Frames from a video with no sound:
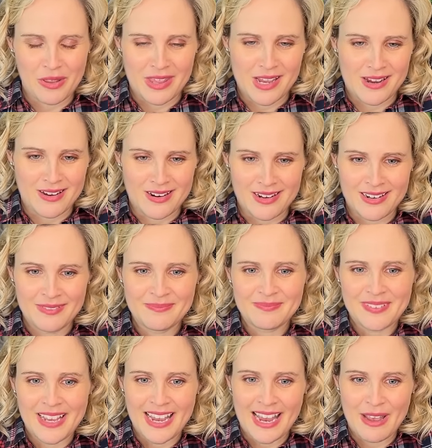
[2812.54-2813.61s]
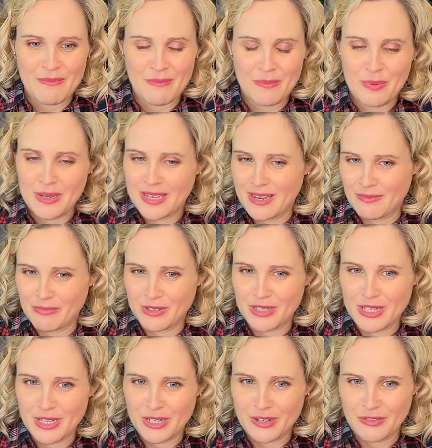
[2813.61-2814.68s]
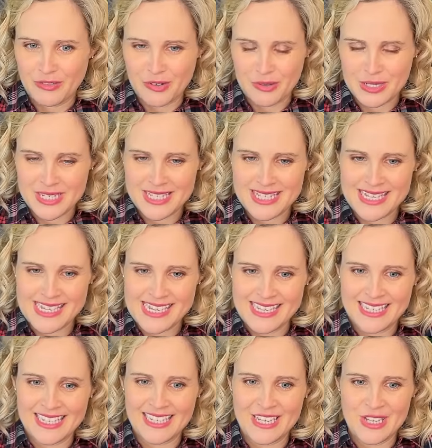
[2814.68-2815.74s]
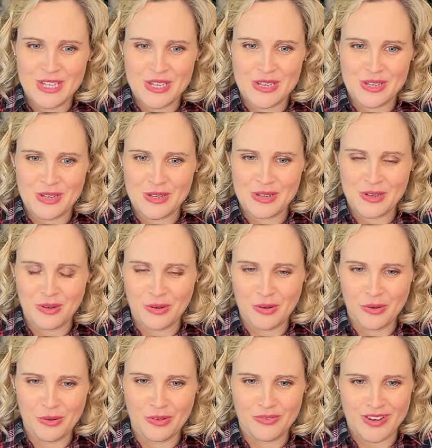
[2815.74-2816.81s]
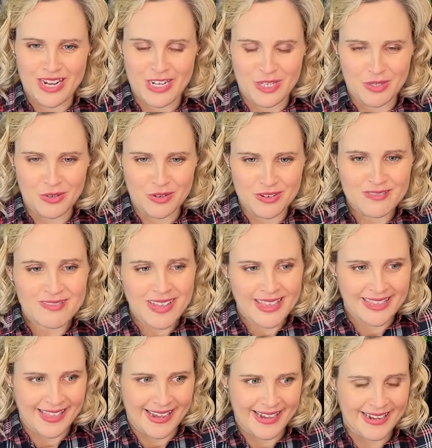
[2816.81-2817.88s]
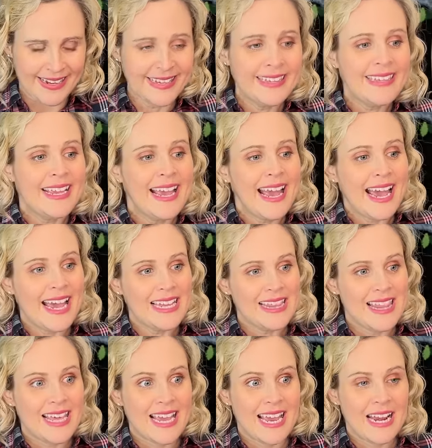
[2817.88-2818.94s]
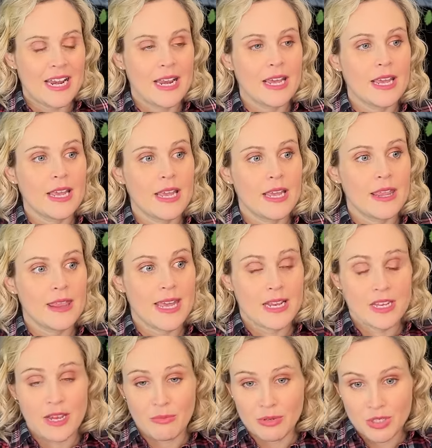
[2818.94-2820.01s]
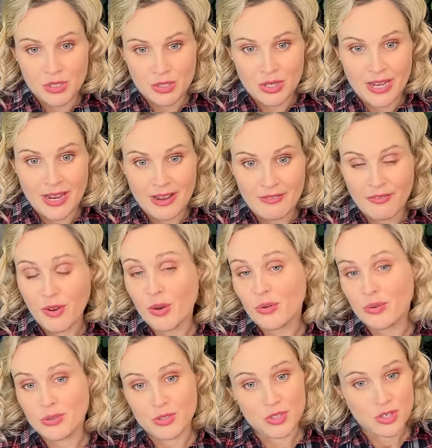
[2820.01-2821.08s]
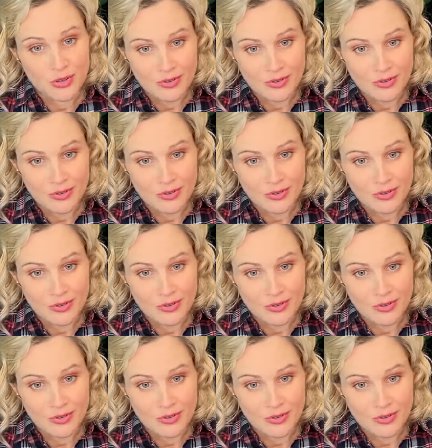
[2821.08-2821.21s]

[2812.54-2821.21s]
are. But yeah, I'm really looking forward to seeing you all very soon in that. And then yeah, we do have all those new